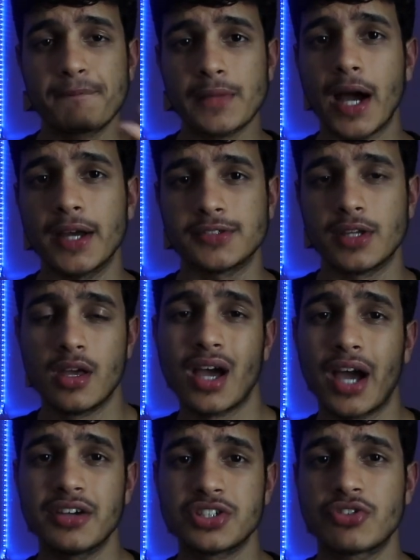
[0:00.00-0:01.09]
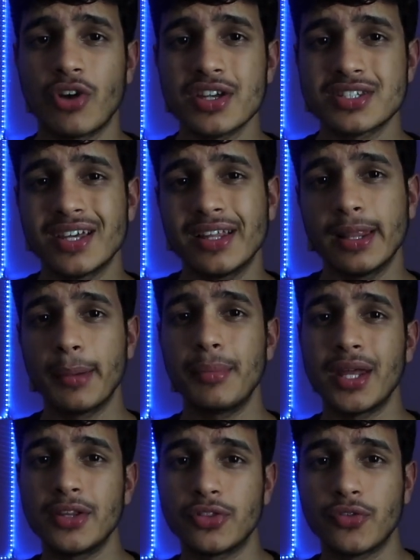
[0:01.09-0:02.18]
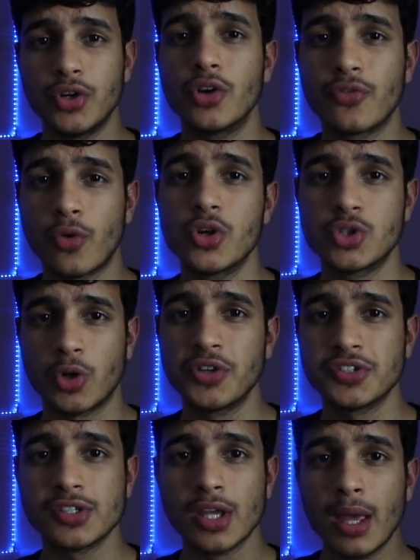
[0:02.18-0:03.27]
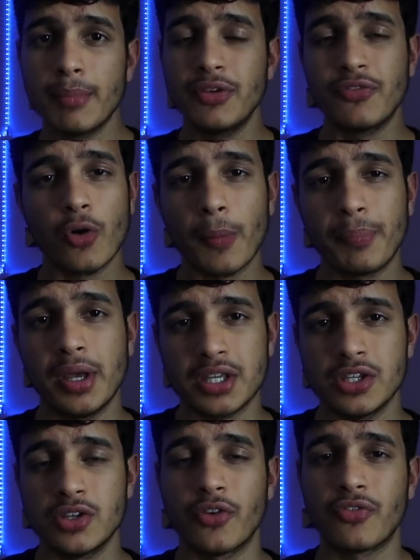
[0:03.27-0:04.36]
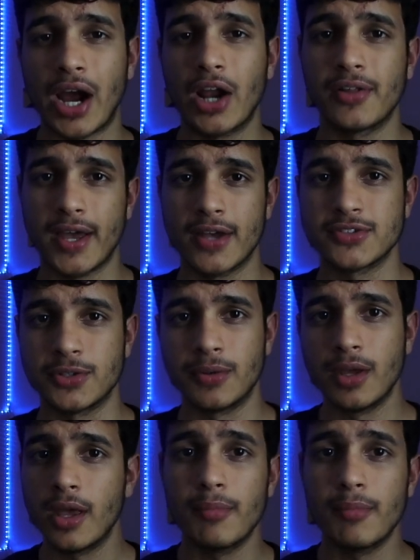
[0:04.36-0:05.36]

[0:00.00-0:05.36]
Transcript: Guys, I stress to eliminate three or four choices before picking your final answer.